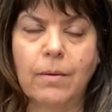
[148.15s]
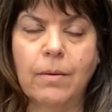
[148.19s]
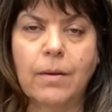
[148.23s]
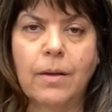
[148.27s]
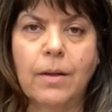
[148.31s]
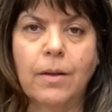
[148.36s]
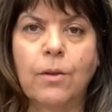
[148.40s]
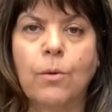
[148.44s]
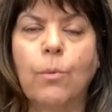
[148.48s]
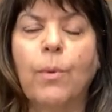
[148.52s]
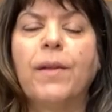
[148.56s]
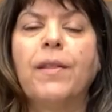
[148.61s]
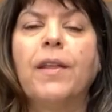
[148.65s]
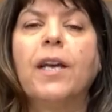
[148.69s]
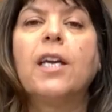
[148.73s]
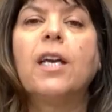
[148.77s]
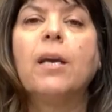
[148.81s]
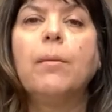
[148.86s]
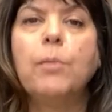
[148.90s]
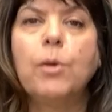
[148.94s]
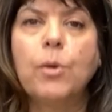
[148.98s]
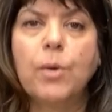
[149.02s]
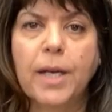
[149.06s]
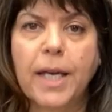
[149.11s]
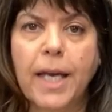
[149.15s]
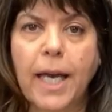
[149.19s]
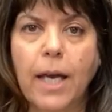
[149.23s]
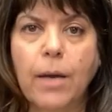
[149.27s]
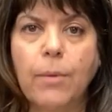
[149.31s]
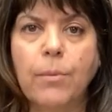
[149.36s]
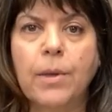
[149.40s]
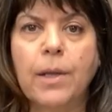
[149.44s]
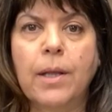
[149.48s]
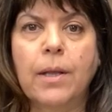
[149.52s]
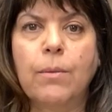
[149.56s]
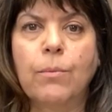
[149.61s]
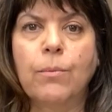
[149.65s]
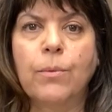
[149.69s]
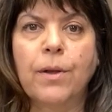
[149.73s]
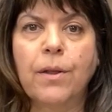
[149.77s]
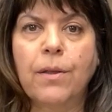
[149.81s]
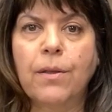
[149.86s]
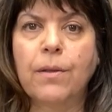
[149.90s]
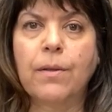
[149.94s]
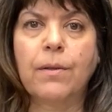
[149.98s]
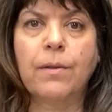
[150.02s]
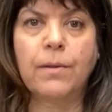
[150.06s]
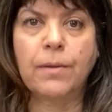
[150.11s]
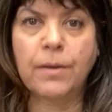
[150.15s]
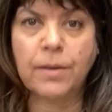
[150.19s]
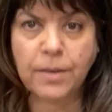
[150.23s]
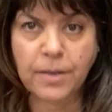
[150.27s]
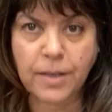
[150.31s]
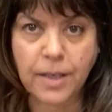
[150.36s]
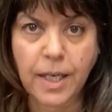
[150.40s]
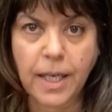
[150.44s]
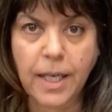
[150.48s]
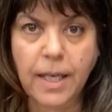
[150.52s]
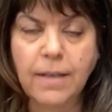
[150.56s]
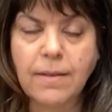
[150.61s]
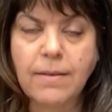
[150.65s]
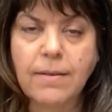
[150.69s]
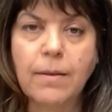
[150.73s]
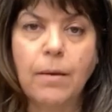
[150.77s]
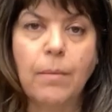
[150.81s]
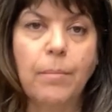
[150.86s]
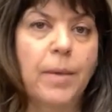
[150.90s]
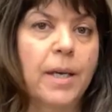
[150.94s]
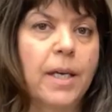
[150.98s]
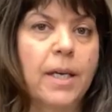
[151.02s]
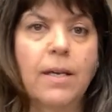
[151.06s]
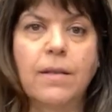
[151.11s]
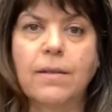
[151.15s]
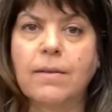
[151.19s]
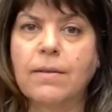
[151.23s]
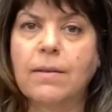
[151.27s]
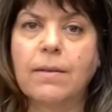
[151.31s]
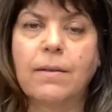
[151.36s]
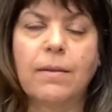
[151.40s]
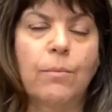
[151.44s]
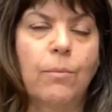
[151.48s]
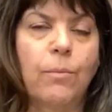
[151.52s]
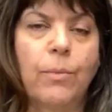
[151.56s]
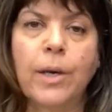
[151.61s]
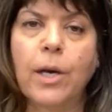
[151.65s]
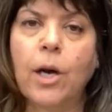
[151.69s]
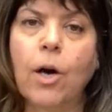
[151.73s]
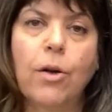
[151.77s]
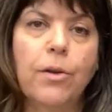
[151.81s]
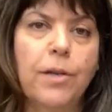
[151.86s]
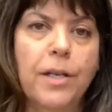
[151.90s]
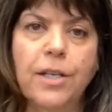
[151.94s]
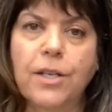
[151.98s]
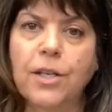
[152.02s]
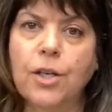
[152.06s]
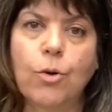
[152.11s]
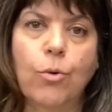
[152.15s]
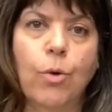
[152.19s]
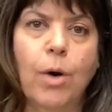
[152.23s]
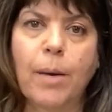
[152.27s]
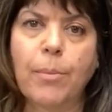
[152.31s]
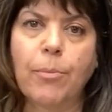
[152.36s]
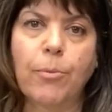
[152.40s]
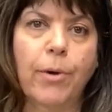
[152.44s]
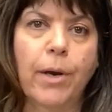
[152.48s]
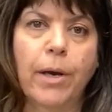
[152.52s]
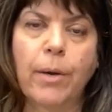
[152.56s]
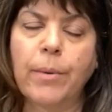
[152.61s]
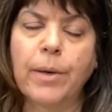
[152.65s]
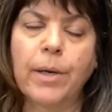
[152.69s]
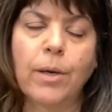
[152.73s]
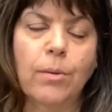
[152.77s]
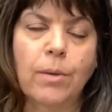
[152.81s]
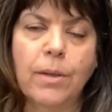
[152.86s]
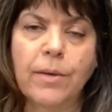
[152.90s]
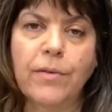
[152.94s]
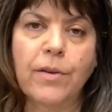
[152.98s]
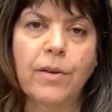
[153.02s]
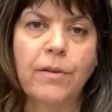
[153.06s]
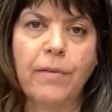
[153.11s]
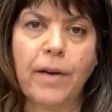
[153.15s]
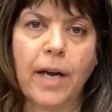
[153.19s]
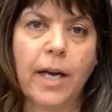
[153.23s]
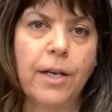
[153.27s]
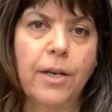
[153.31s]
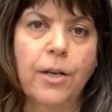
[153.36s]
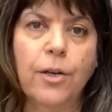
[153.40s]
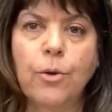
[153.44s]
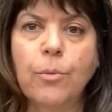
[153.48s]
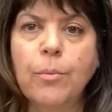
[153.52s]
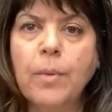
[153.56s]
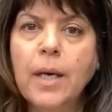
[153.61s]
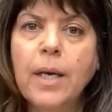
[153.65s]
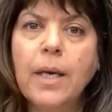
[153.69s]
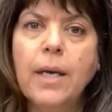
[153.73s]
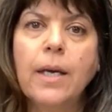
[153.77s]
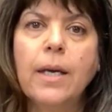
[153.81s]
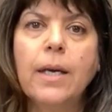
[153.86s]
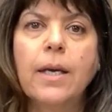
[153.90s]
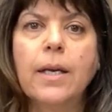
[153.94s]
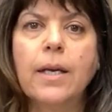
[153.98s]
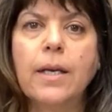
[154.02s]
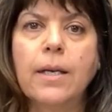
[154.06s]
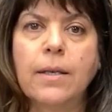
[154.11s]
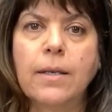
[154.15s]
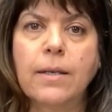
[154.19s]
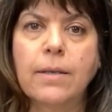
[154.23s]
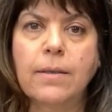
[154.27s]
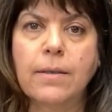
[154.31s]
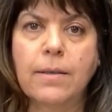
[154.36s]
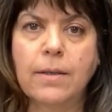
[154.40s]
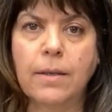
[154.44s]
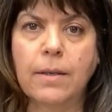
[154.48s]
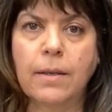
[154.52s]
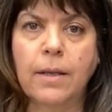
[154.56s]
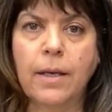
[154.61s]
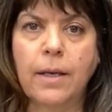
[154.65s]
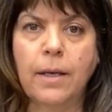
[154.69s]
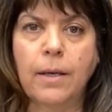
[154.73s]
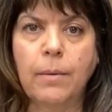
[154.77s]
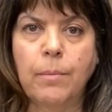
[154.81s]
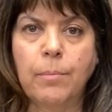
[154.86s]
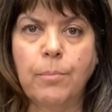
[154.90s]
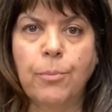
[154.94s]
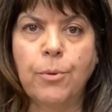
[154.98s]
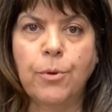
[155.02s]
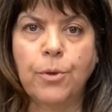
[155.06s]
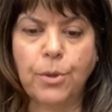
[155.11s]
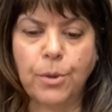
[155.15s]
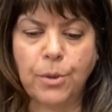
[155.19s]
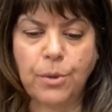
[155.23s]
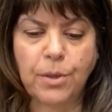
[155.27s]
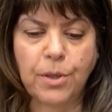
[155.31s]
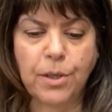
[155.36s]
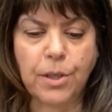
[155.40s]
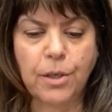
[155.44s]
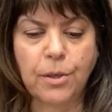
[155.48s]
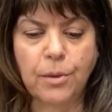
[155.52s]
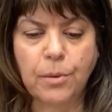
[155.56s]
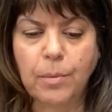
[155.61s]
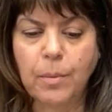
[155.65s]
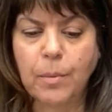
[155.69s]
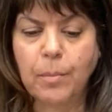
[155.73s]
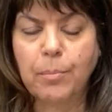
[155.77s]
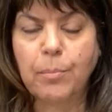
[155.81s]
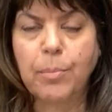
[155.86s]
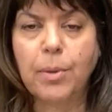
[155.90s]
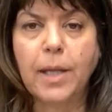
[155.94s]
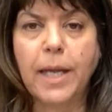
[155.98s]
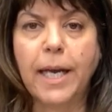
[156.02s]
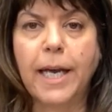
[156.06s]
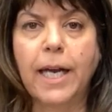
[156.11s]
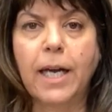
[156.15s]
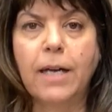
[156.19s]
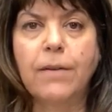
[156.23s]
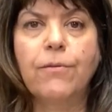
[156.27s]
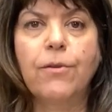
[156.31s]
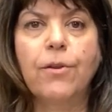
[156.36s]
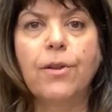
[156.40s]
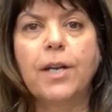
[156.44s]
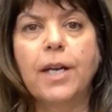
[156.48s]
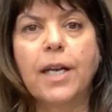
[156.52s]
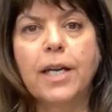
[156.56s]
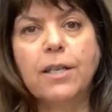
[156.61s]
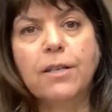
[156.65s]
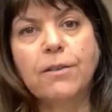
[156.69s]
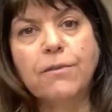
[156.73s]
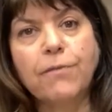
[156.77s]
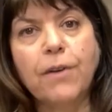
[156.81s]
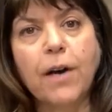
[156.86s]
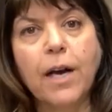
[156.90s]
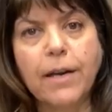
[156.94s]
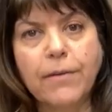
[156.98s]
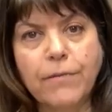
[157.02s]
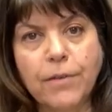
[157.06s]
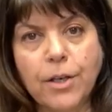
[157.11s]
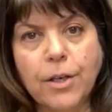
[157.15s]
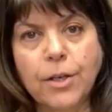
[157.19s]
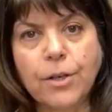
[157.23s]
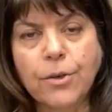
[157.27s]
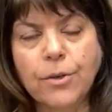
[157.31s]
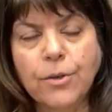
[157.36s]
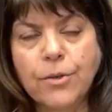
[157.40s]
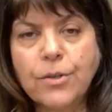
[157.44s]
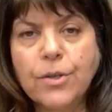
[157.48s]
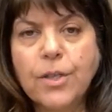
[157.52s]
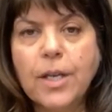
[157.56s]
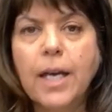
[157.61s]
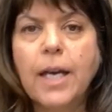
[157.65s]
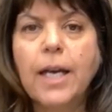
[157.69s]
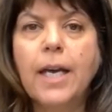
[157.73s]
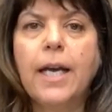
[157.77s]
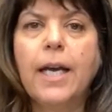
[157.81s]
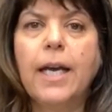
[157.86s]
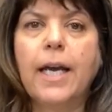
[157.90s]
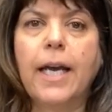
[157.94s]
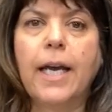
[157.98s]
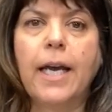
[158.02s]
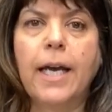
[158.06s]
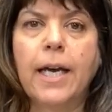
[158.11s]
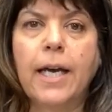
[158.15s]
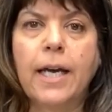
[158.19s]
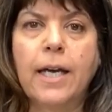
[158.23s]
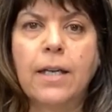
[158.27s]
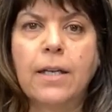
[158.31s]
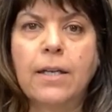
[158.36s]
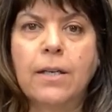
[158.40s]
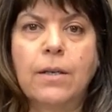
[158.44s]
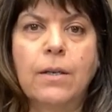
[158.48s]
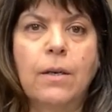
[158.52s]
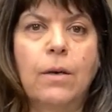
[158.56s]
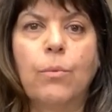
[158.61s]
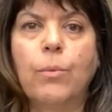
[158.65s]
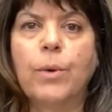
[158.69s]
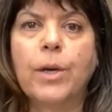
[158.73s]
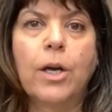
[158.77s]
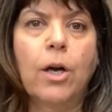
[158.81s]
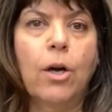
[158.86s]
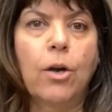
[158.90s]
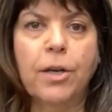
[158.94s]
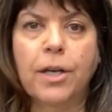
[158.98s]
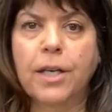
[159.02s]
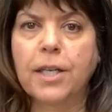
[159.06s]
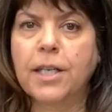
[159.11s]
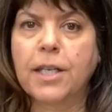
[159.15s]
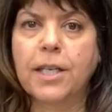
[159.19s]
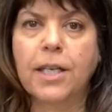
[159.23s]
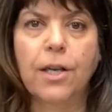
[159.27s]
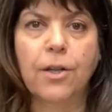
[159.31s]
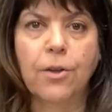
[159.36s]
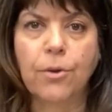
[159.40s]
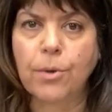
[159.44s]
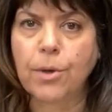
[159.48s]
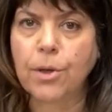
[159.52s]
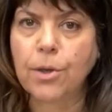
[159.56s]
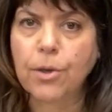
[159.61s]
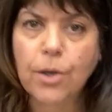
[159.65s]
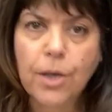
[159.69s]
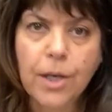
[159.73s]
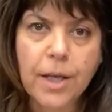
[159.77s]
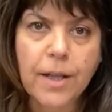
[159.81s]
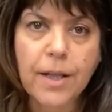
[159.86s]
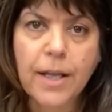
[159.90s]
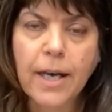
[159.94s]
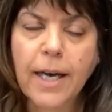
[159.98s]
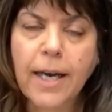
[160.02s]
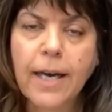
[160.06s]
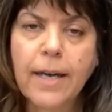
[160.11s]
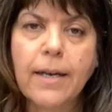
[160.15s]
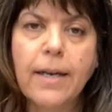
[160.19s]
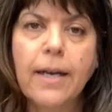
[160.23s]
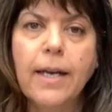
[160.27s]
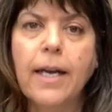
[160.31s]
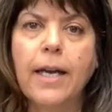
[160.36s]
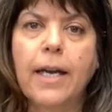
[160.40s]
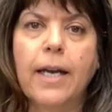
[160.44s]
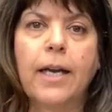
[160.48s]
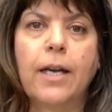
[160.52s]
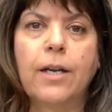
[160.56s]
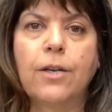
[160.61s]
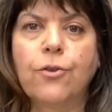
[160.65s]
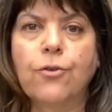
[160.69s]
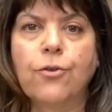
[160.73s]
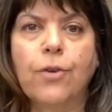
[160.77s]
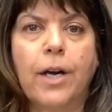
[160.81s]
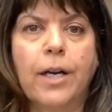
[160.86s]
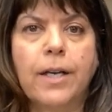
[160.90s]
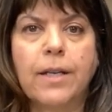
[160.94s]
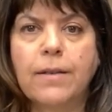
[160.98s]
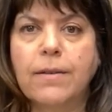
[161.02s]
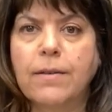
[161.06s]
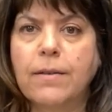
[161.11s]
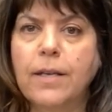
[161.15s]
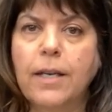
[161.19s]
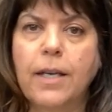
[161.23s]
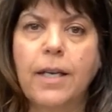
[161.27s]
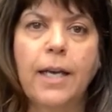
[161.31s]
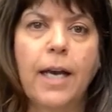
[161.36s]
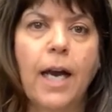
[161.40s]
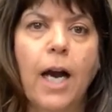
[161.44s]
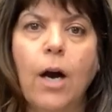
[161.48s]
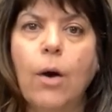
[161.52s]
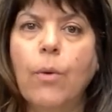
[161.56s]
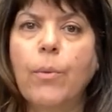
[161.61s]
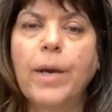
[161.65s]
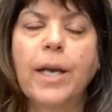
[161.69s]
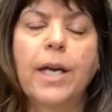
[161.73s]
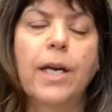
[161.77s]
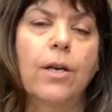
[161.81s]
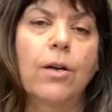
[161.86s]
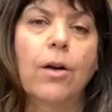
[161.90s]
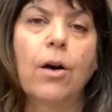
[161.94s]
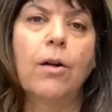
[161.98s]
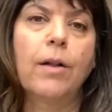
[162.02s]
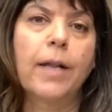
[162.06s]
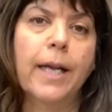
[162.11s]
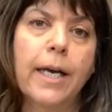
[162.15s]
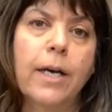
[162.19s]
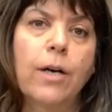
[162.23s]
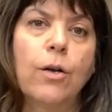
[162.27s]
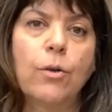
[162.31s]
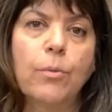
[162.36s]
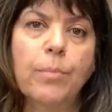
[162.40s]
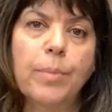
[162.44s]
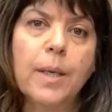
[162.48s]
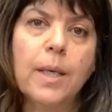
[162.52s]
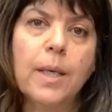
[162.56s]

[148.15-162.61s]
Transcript: the way they communicate with, with the cities, because we all need to cooperate, we don't live in a vacuum, is they produce their plan for the next five years and we all get together and look at that and try to see how we can all help